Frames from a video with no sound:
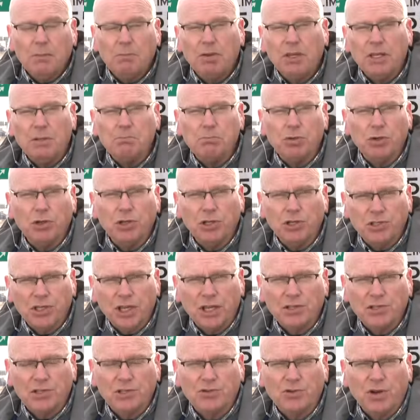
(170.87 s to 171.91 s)
Pete
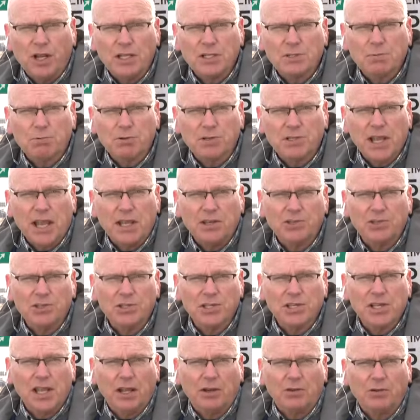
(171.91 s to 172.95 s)
Buttigieg, the transportation
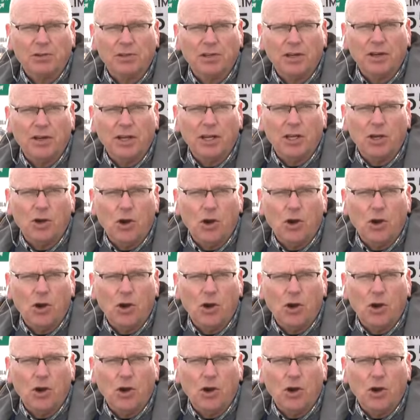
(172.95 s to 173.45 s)
secretary,